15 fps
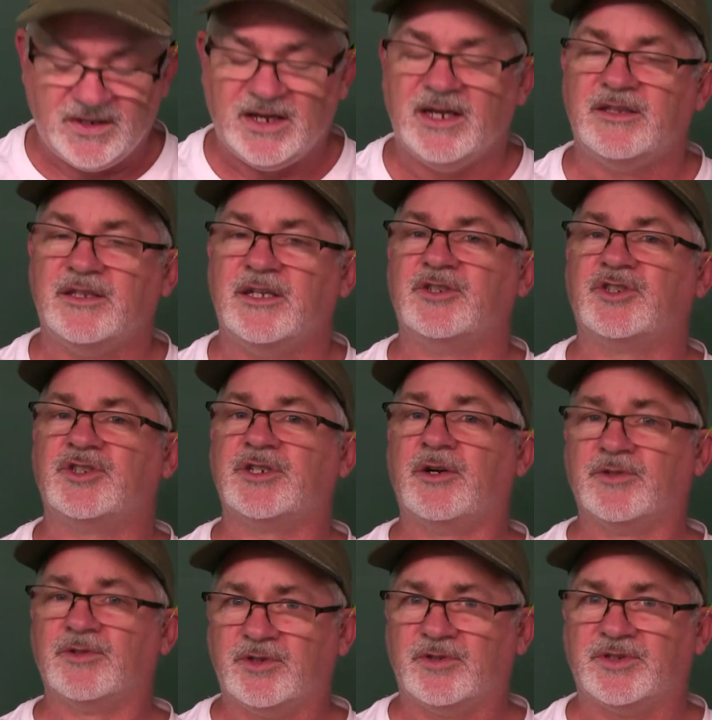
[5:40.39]
And then
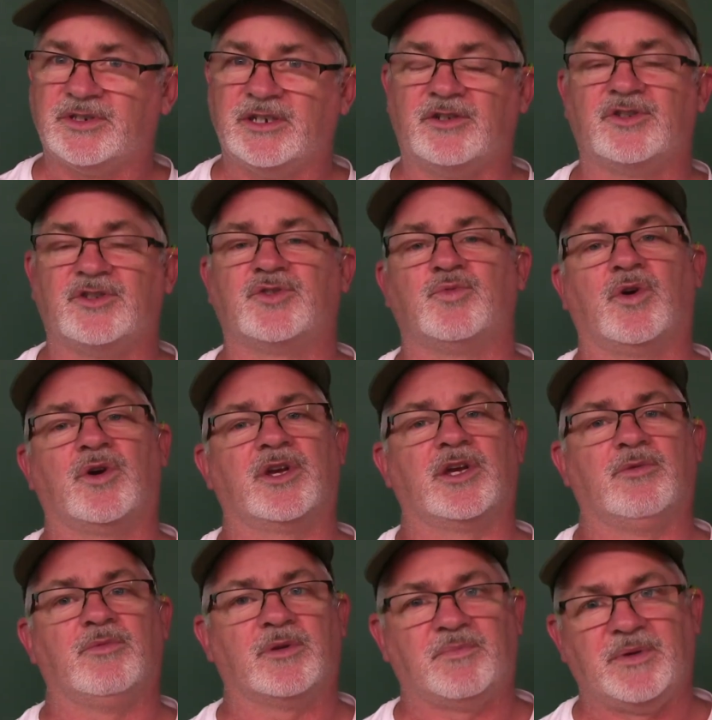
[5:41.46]
social skills,
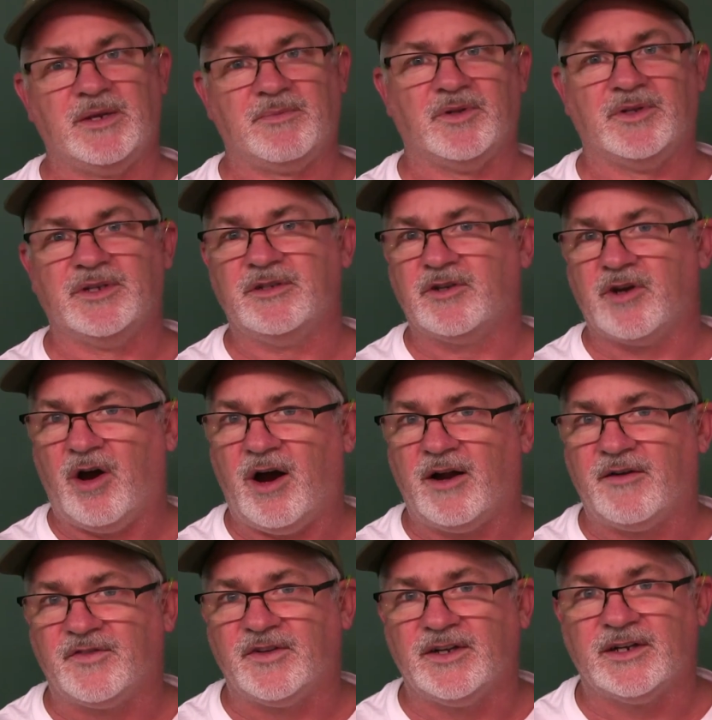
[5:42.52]
working with people in
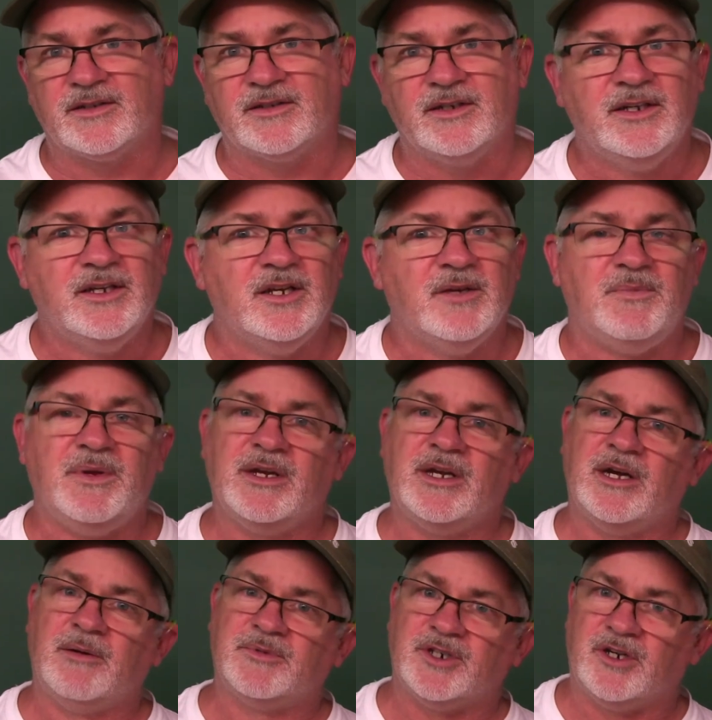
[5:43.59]
conflict, being
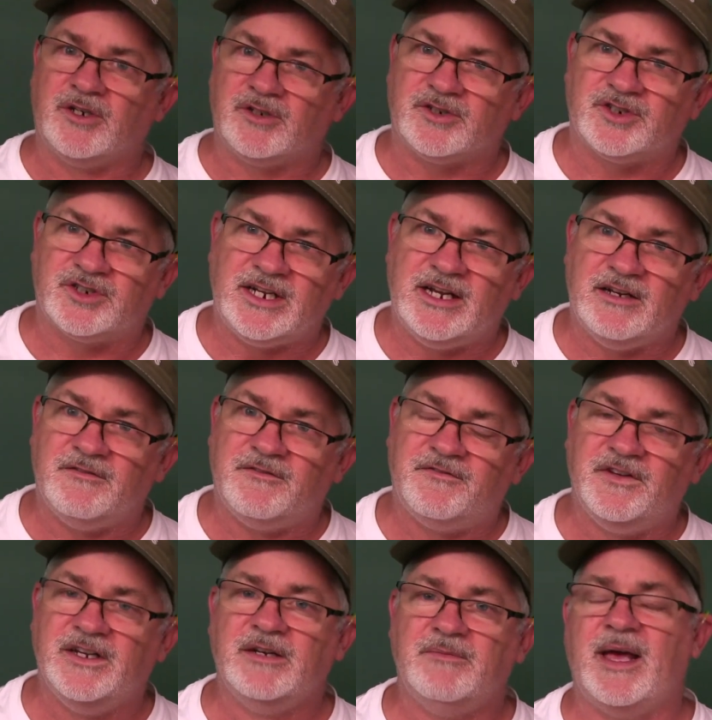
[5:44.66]
able to understand
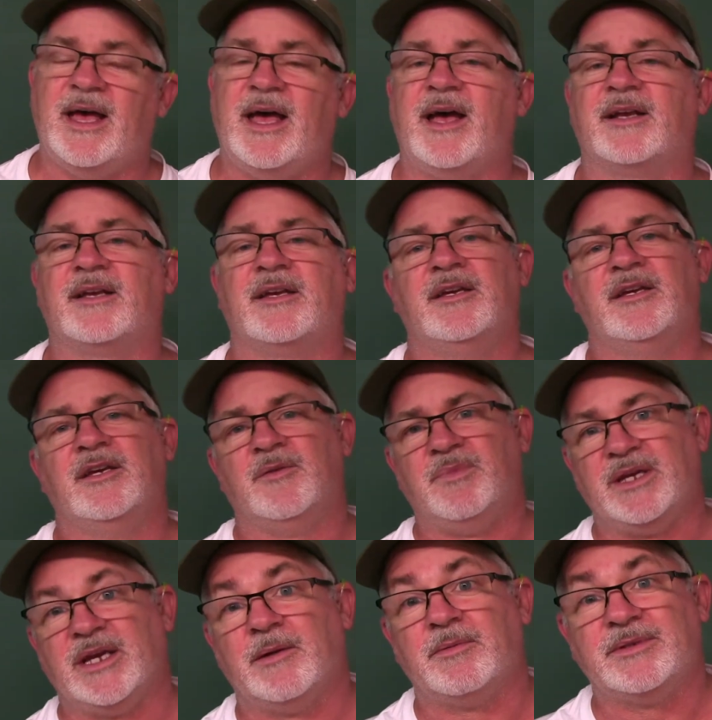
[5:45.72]
feedback,
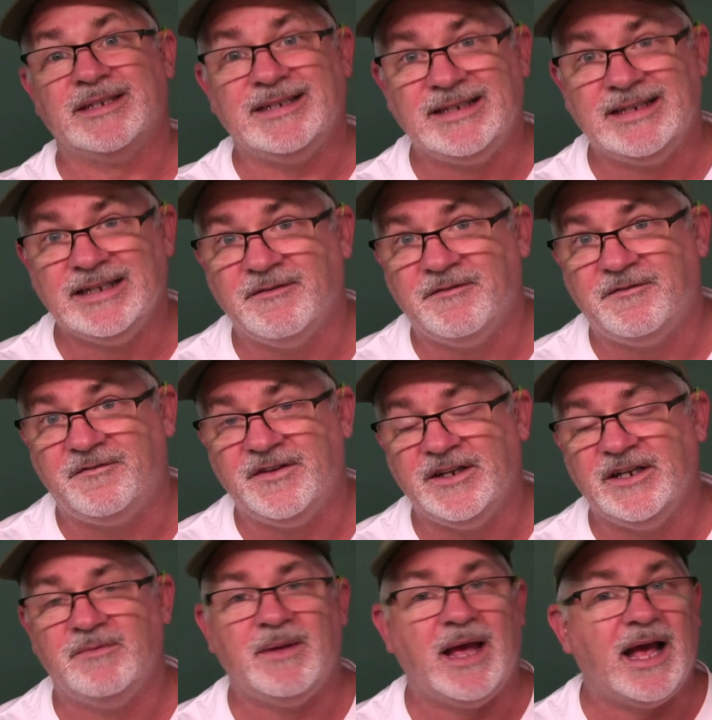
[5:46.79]
being able to give
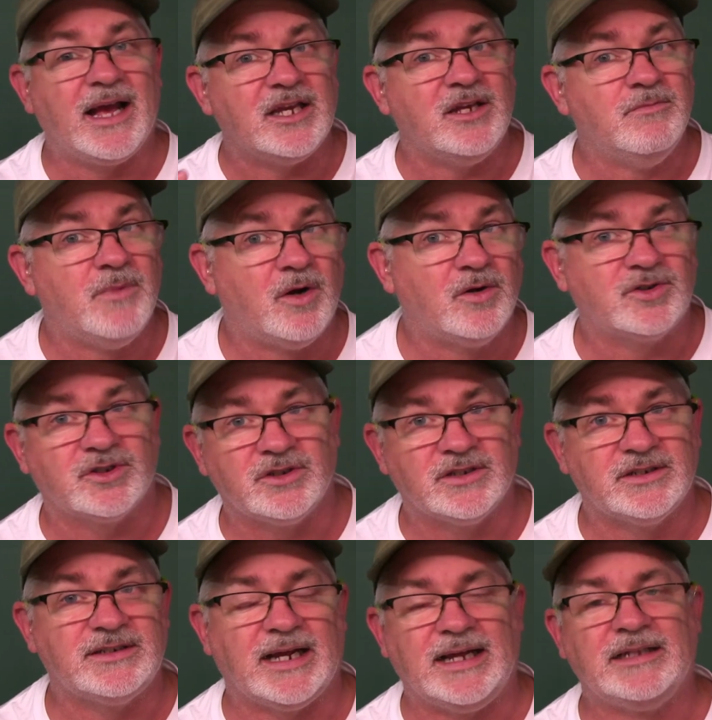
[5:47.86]
feedback, emotional
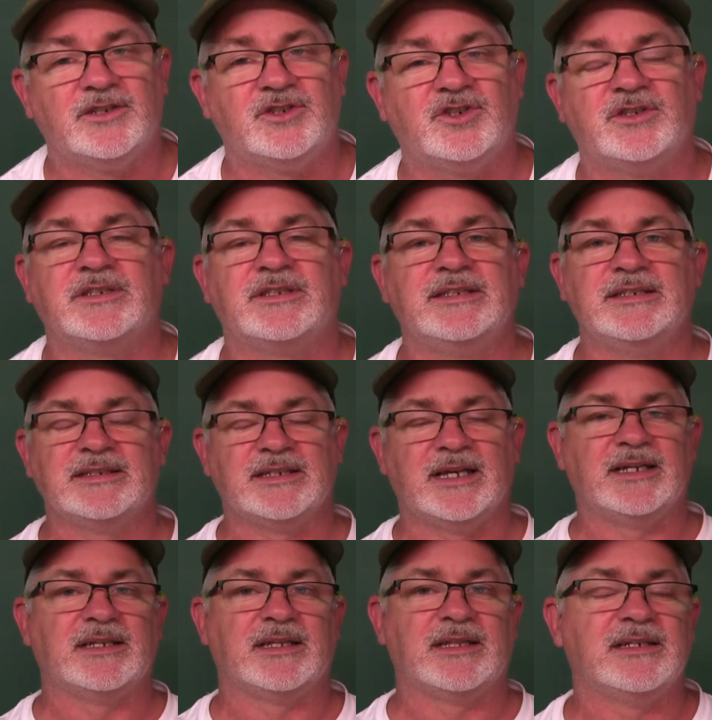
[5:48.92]
intelligence, these
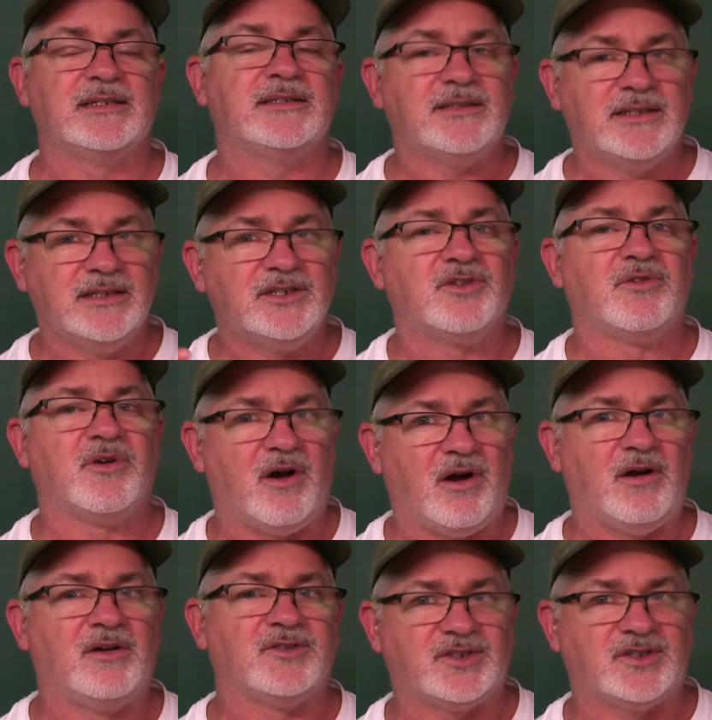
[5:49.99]
kinds of things. These are
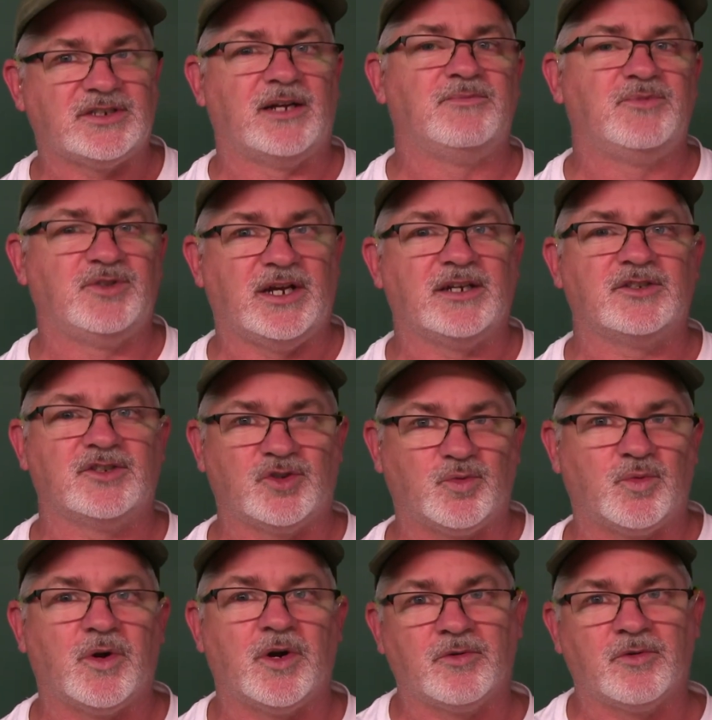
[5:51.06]
all subject to
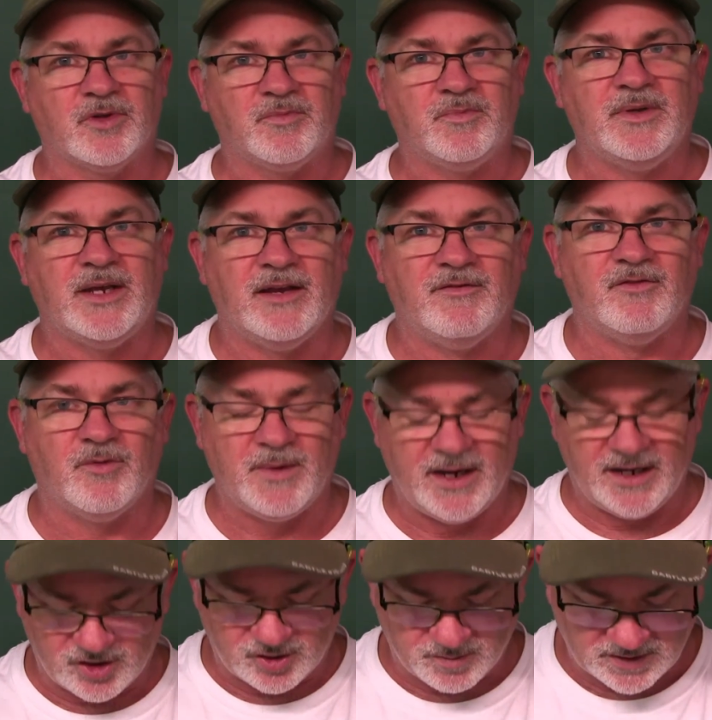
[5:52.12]
work with behavior
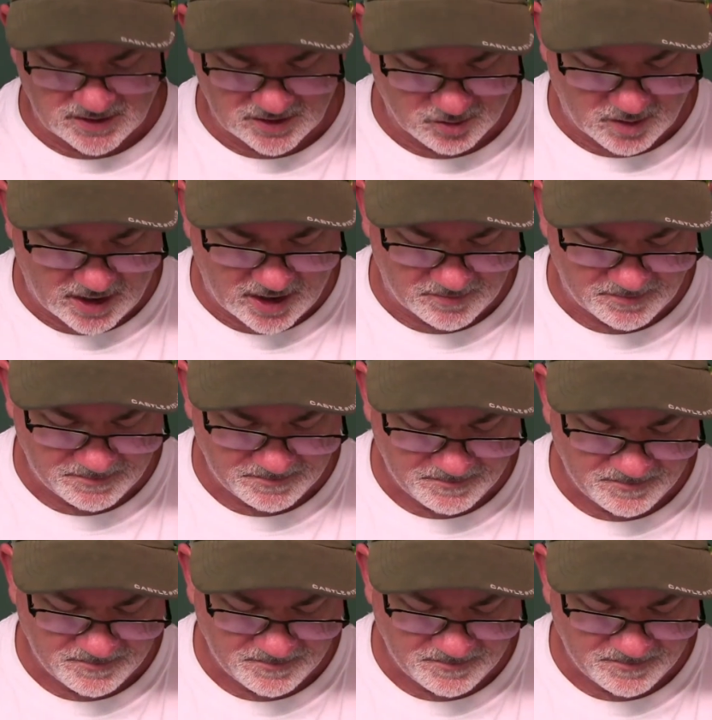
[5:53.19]
management as well.